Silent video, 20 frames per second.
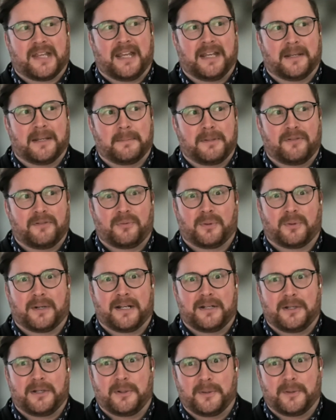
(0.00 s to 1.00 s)
And before
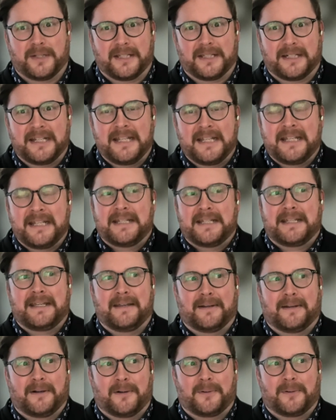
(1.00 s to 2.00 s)
I knew it,
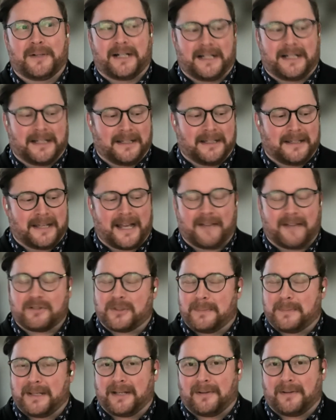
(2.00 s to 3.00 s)

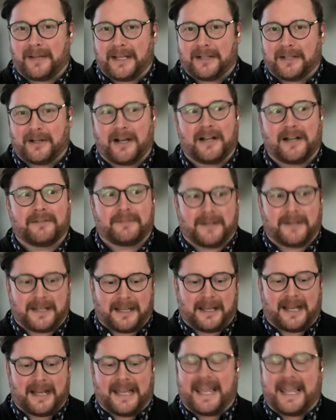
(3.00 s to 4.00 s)
after being laid off,
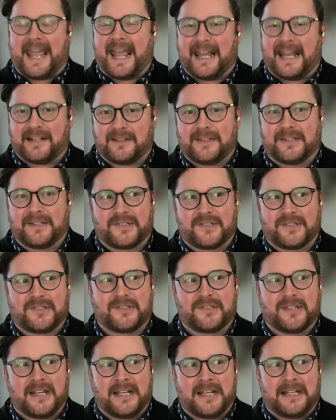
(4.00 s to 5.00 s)
I had
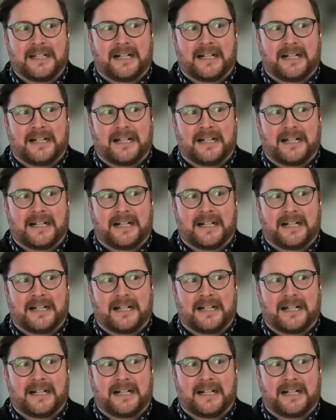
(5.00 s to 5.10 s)
this